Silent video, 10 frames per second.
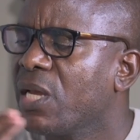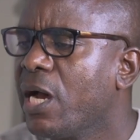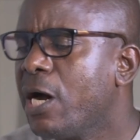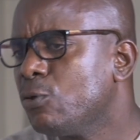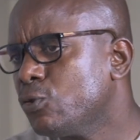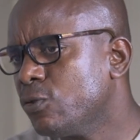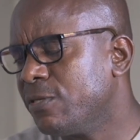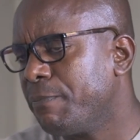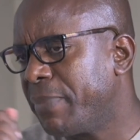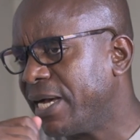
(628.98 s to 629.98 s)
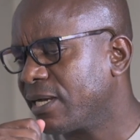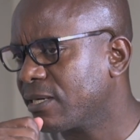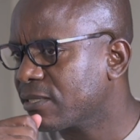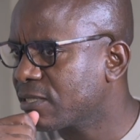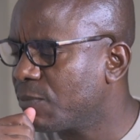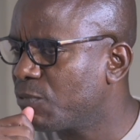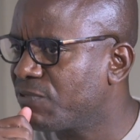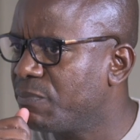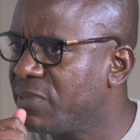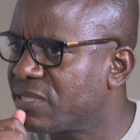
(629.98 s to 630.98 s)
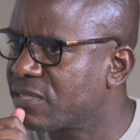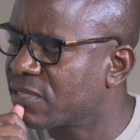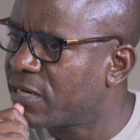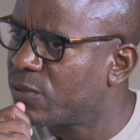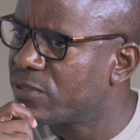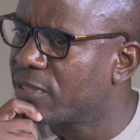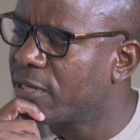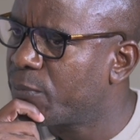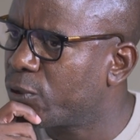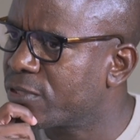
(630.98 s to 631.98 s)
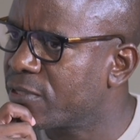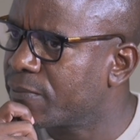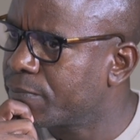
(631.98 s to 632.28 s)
How do you debunk some of the myths surrounding leprosy?